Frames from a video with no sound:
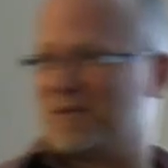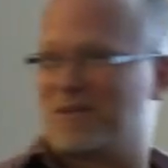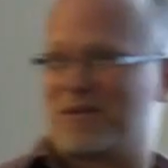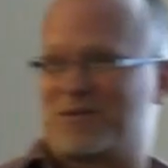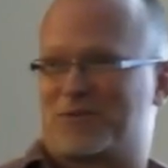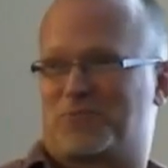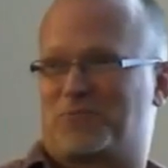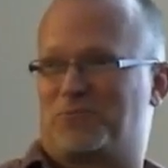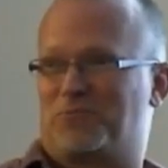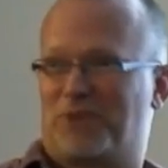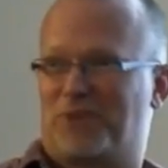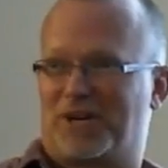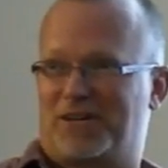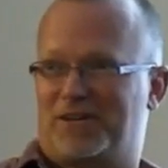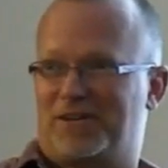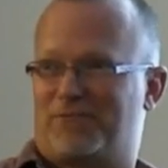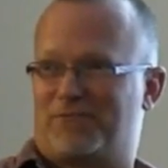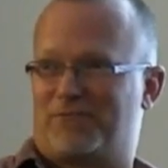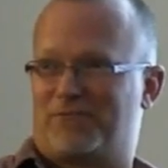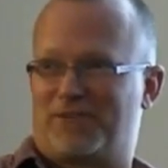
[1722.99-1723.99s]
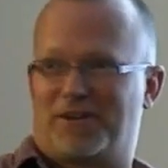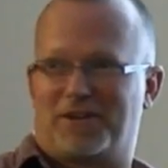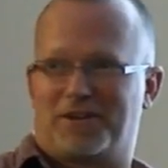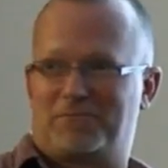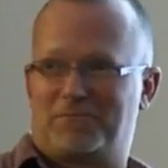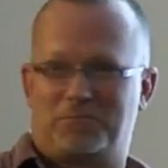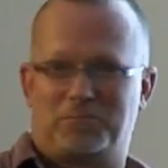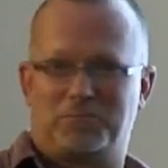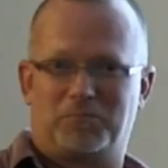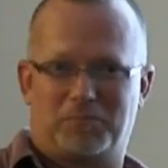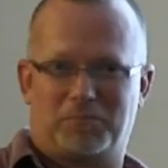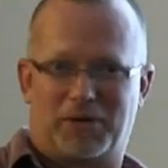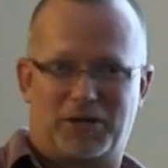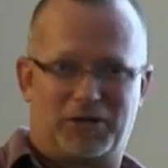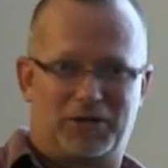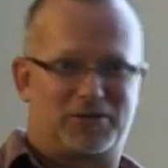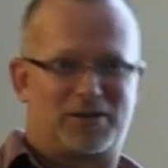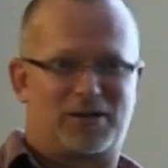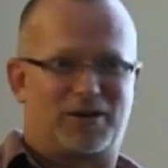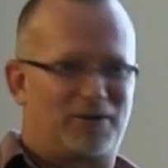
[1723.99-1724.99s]
that's what I did for like
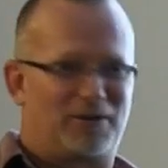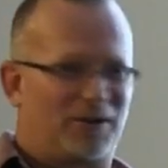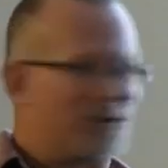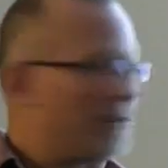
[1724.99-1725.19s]
my entire